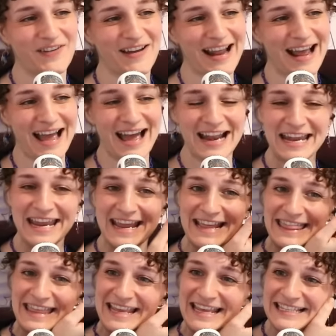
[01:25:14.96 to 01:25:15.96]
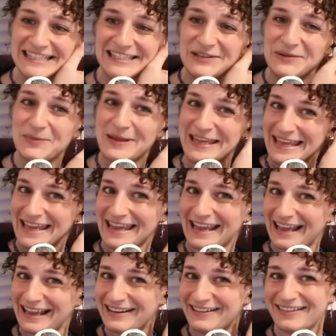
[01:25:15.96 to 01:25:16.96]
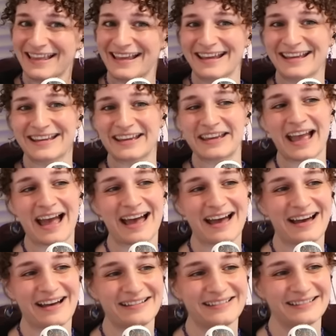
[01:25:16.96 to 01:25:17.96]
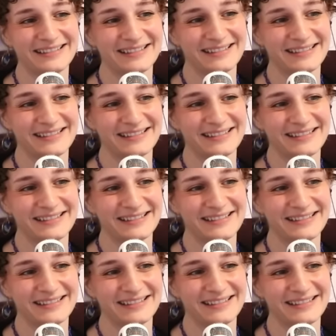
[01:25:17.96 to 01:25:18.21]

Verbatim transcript: funny. Honey, I think it's the weed. Like, yeah.